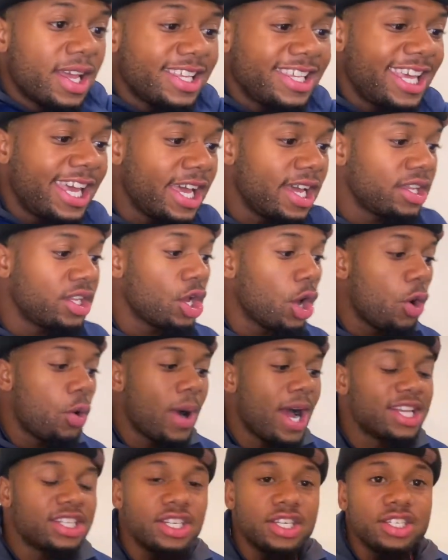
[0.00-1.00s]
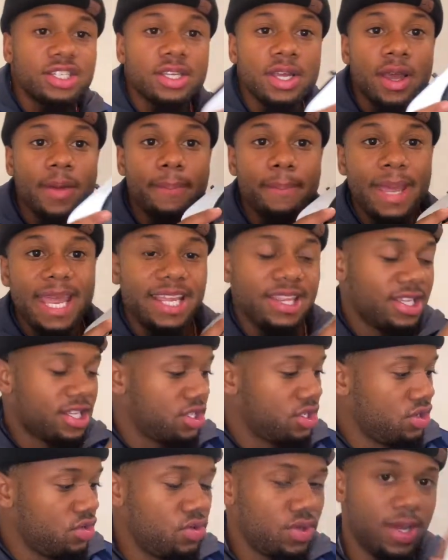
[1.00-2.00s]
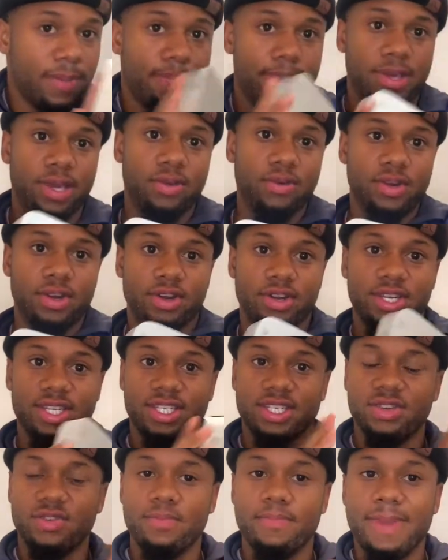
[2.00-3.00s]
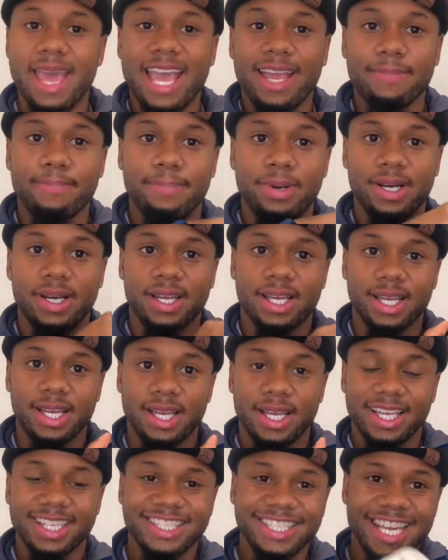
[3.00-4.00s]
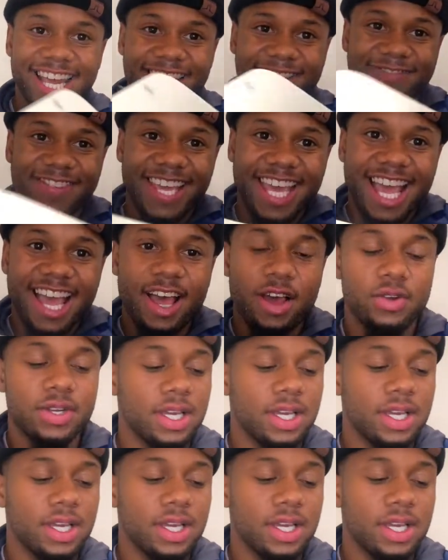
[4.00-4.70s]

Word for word: yeah, yo, I just made this new computer, this new MacBook, check me out.